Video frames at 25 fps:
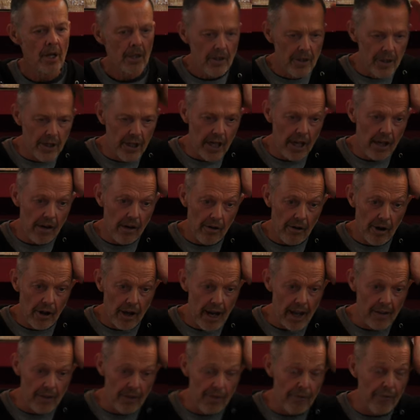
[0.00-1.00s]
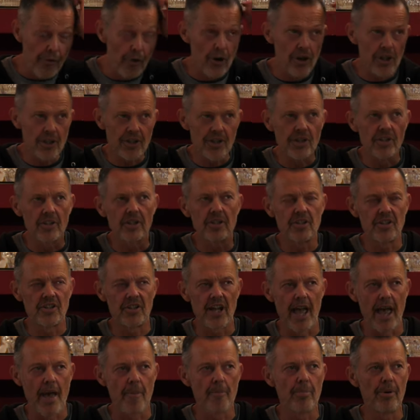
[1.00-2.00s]
The, and the first
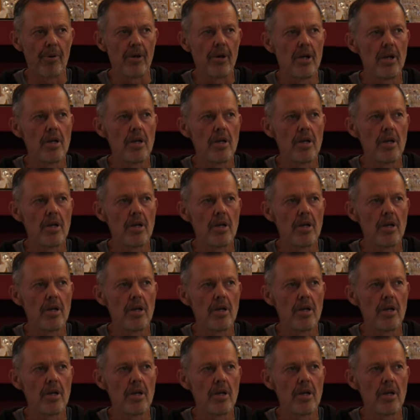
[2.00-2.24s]
step